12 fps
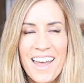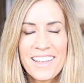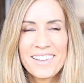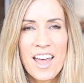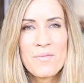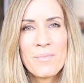
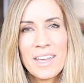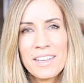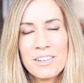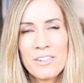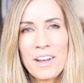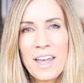guys, I'm
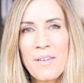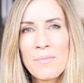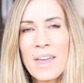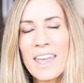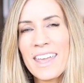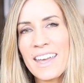Megan Graham,
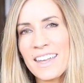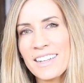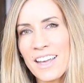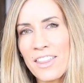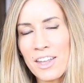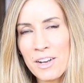and
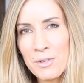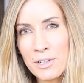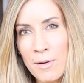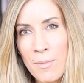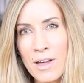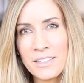I thought I would
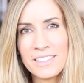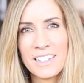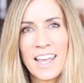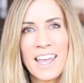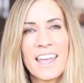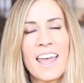come on
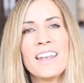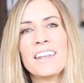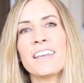today and